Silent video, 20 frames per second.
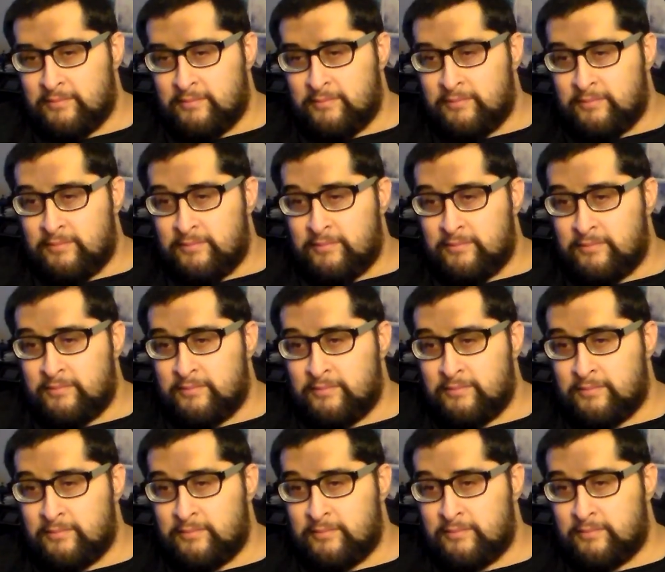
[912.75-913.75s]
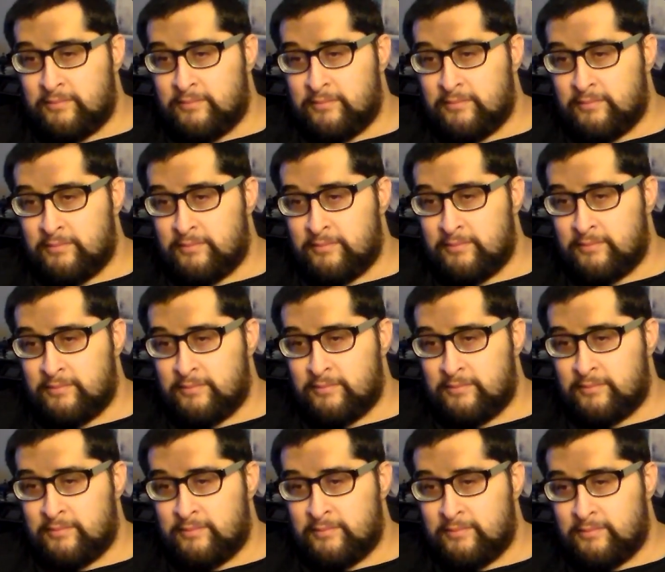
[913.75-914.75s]

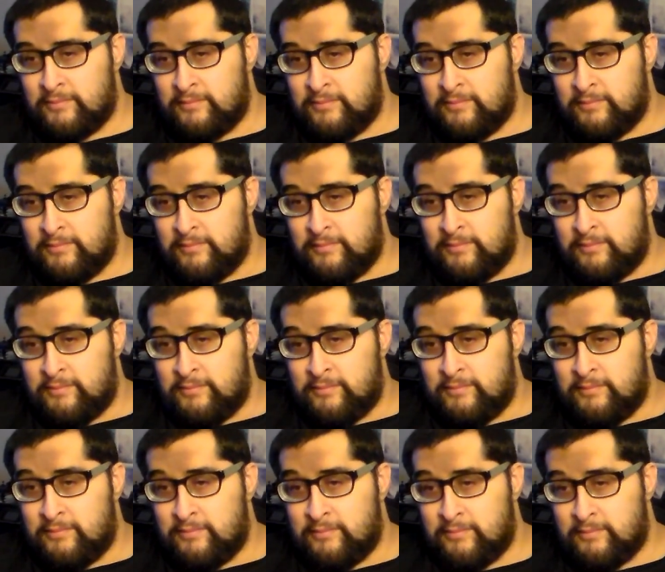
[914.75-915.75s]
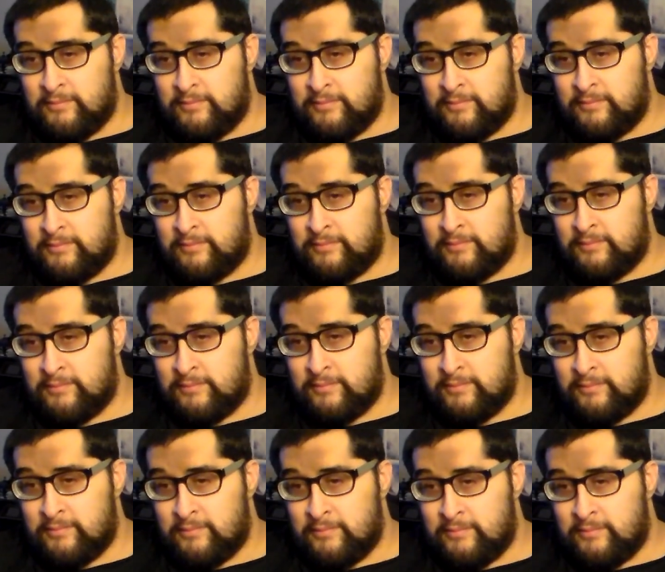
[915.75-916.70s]
(silent)